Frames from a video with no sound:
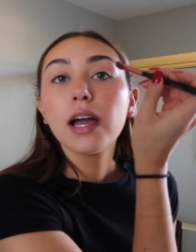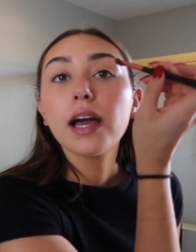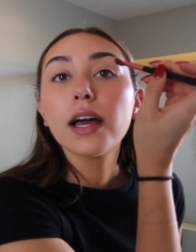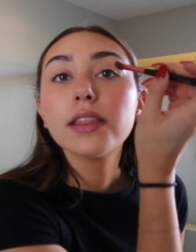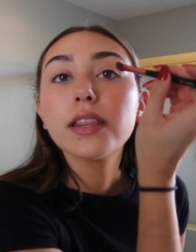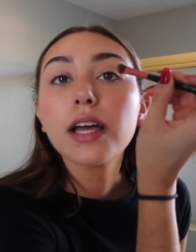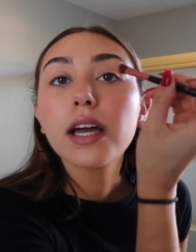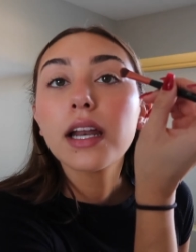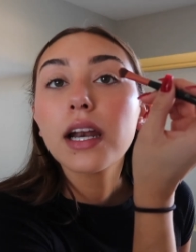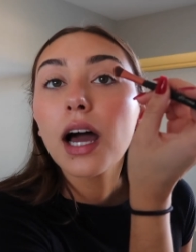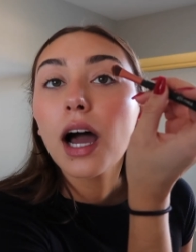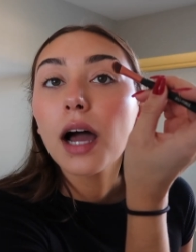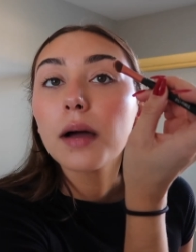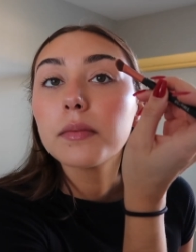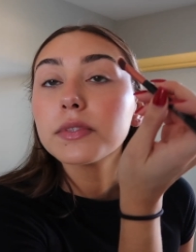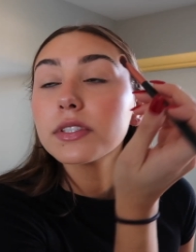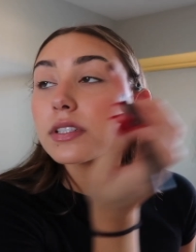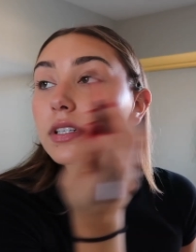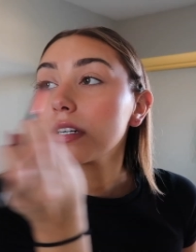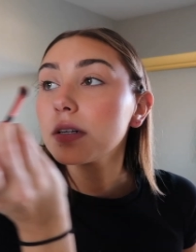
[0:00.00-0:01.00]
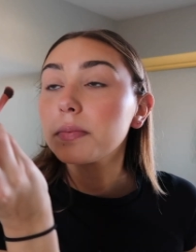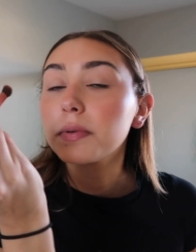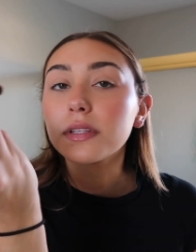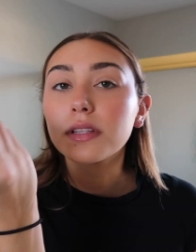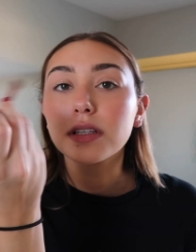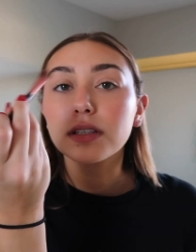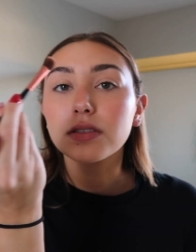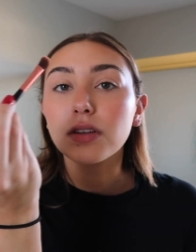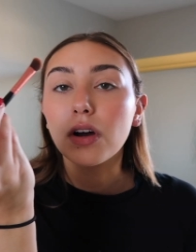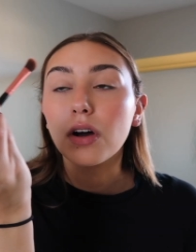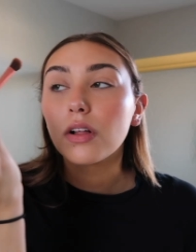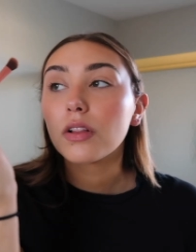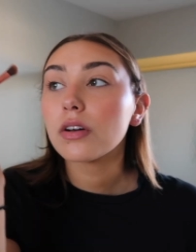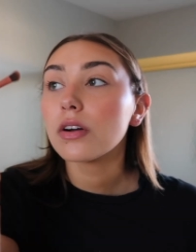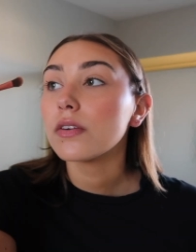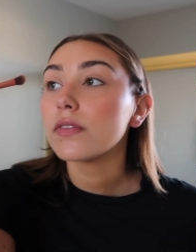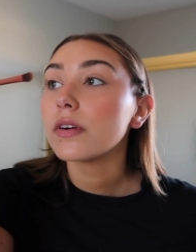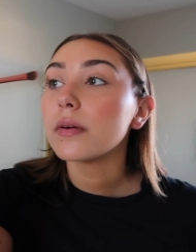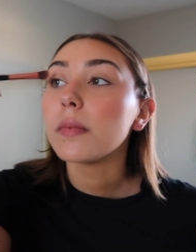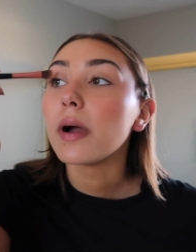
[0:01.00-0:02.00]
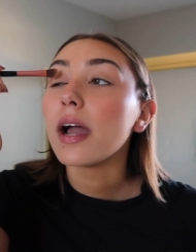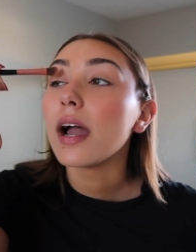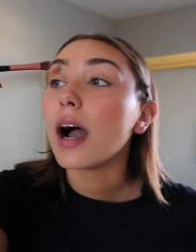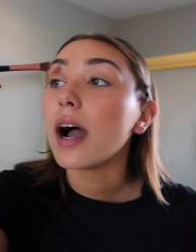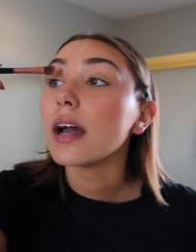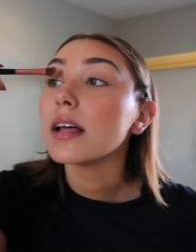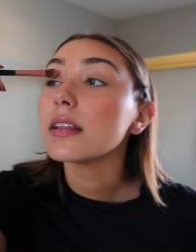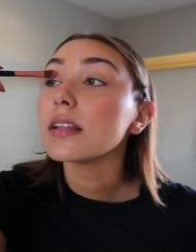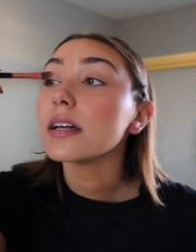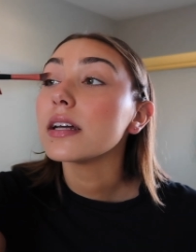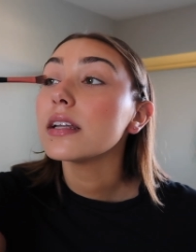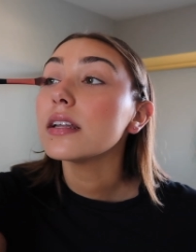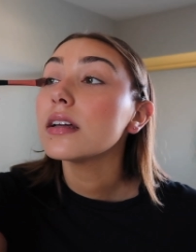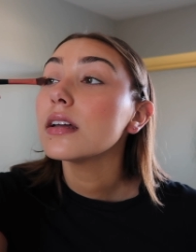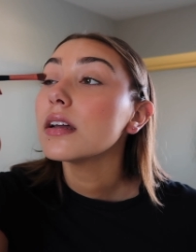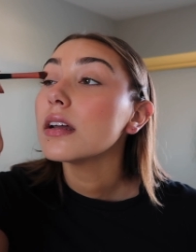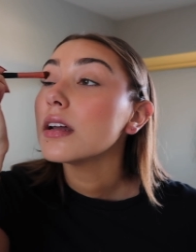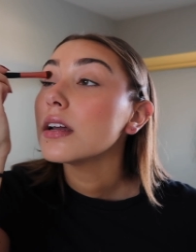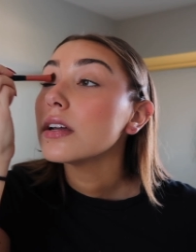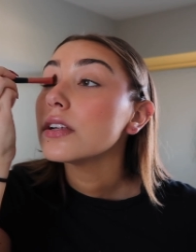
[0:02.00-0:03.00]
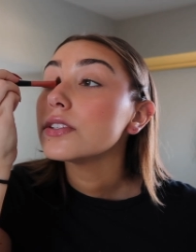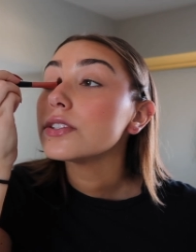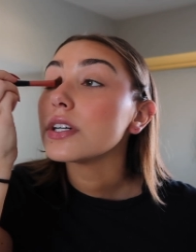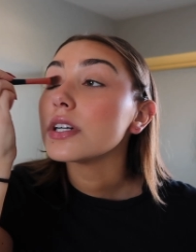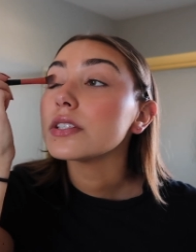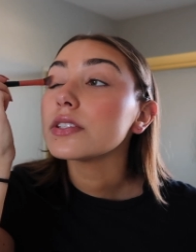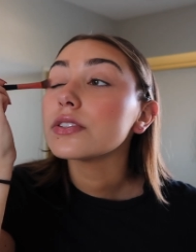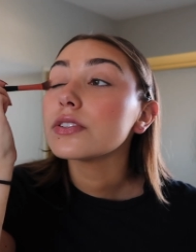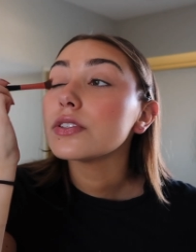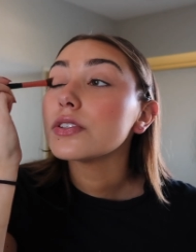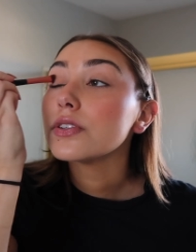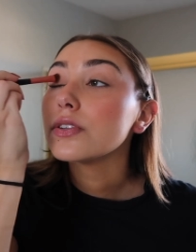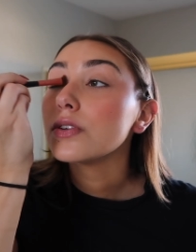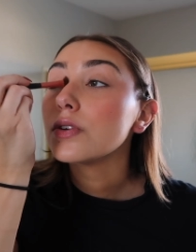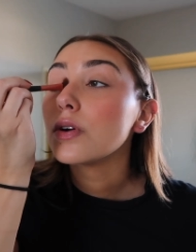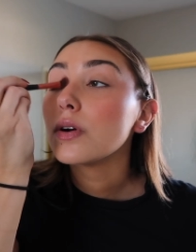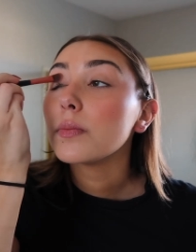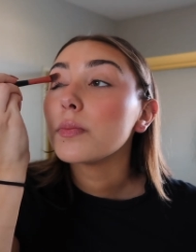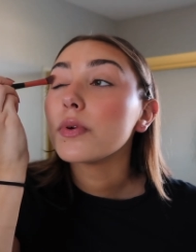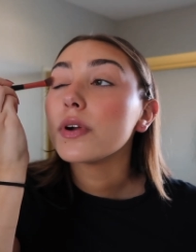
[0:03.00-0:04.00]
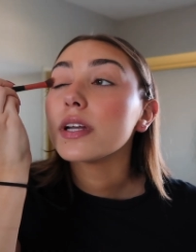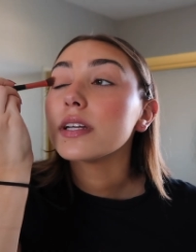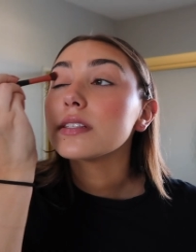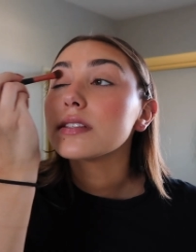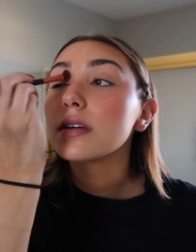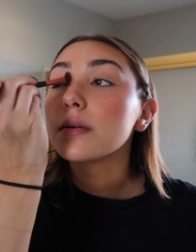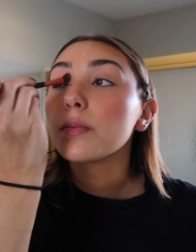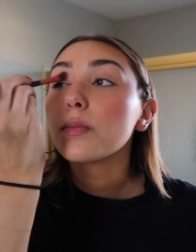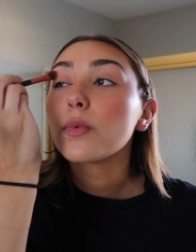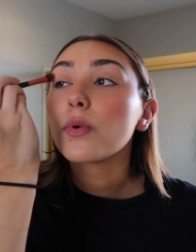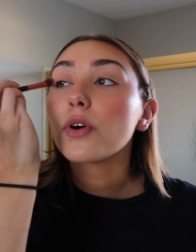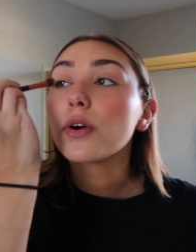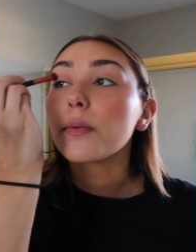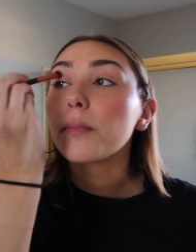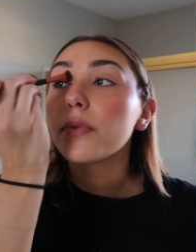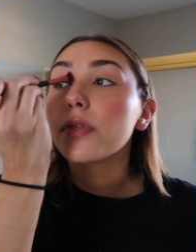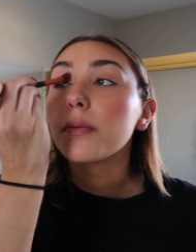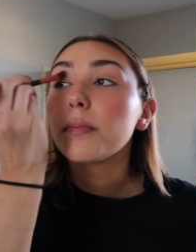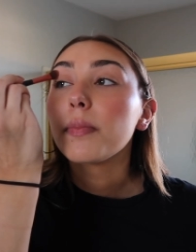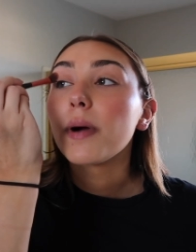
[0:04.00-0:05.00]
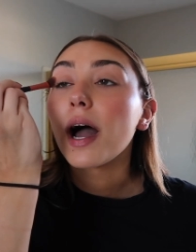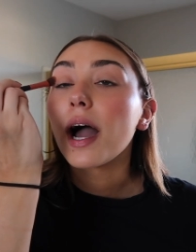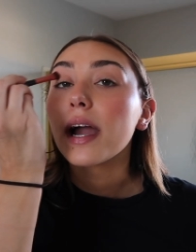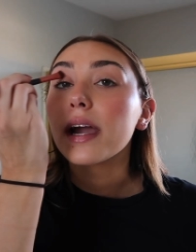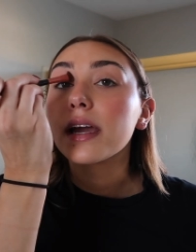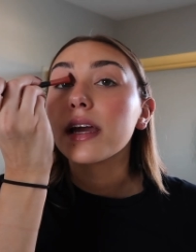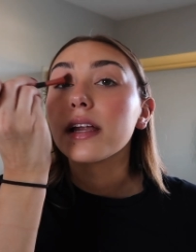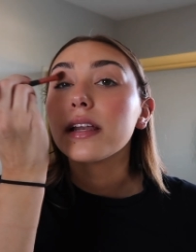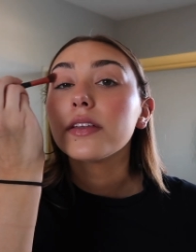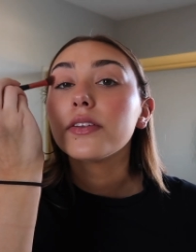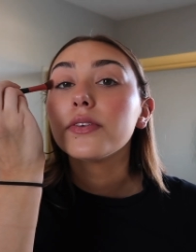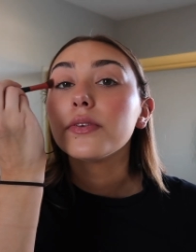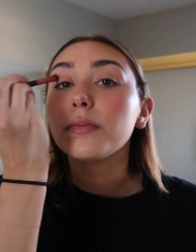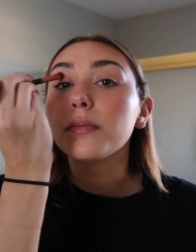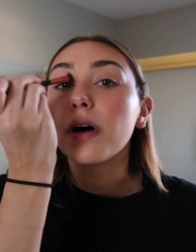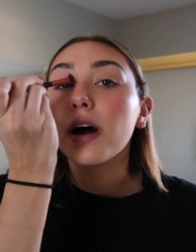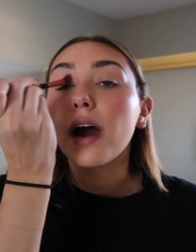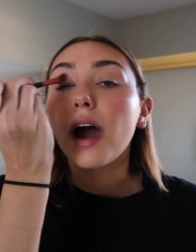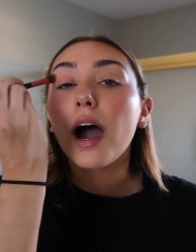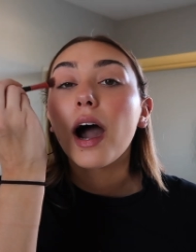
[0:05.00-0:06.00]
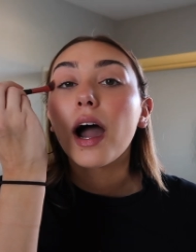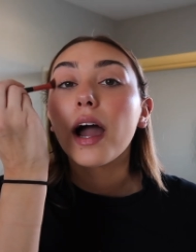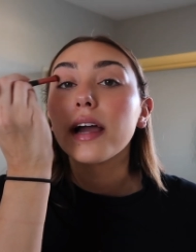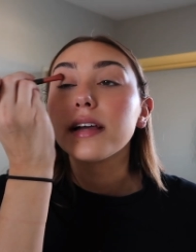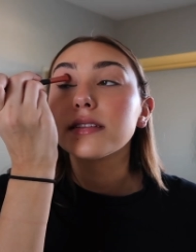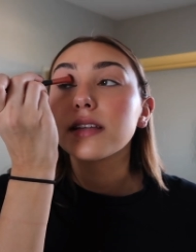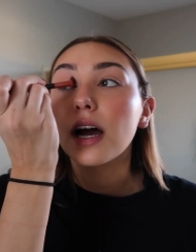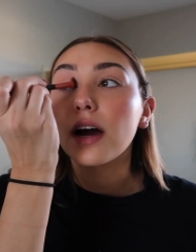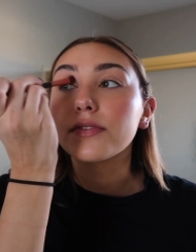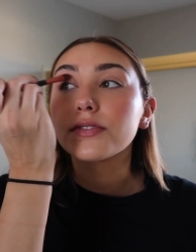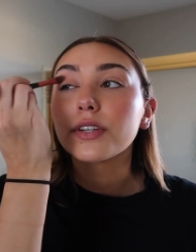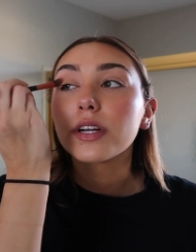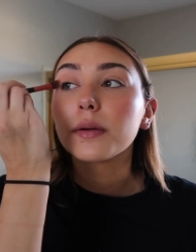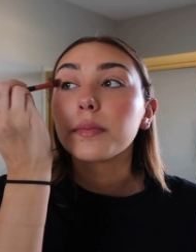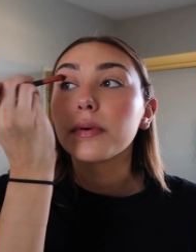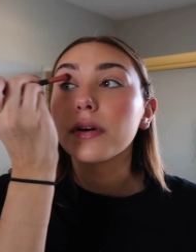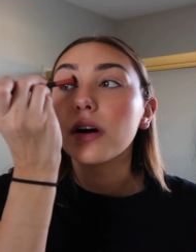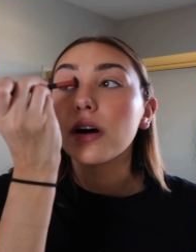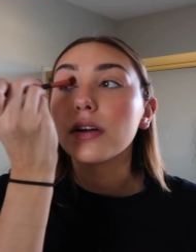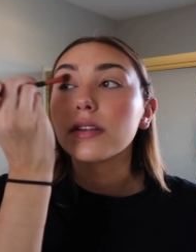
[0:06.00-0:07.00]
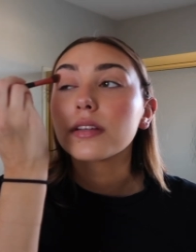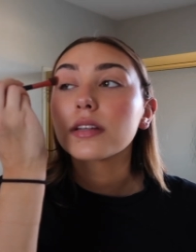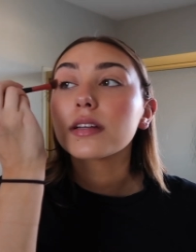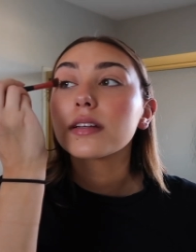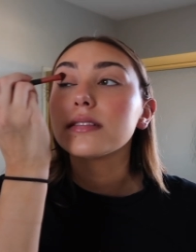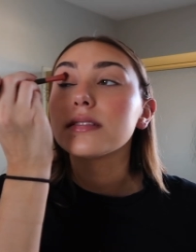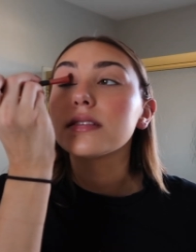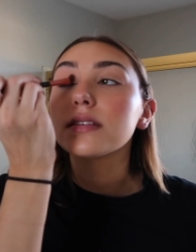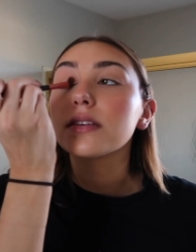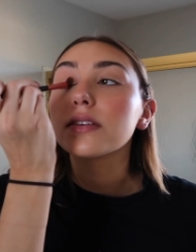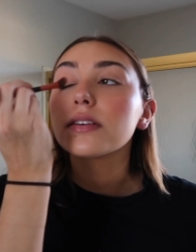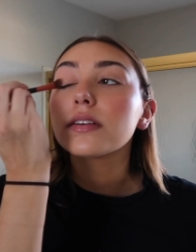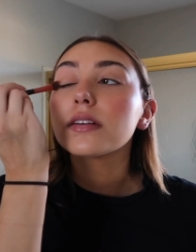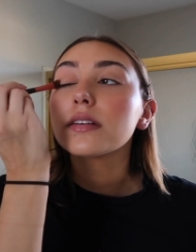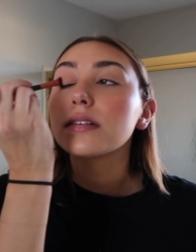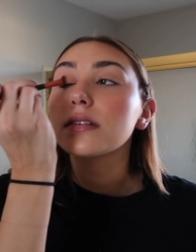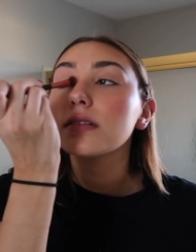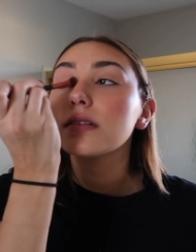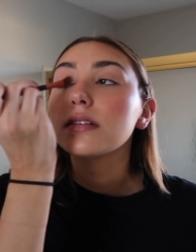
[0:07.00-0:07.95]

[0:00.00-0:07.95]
And then I'm just gonna put this all over my eyelid just to bring some warmth back into my eyes after I put on the concealer.